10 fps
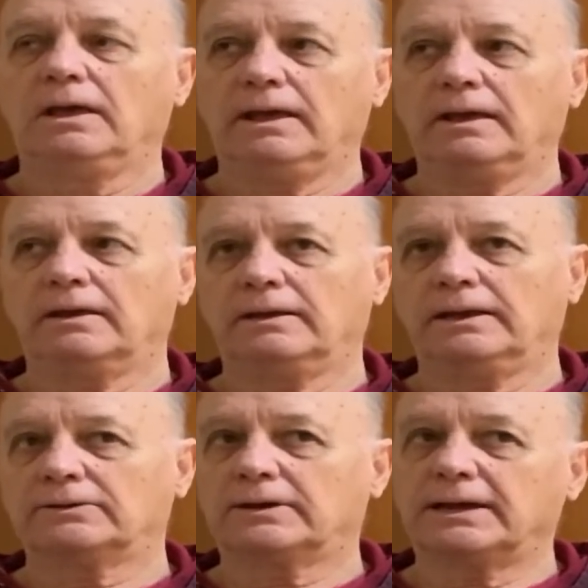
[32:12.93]
And
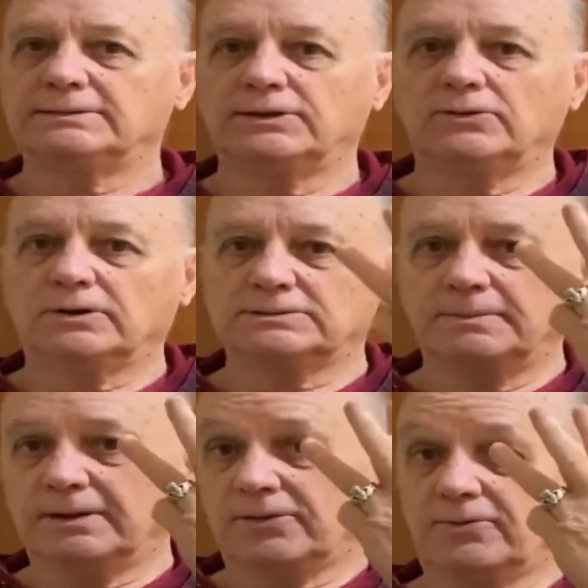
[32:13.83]
Edgar Casey talks
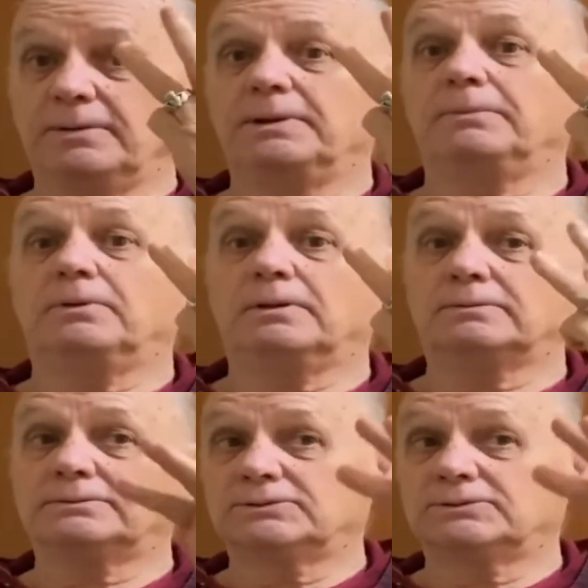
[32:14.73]
about 3 people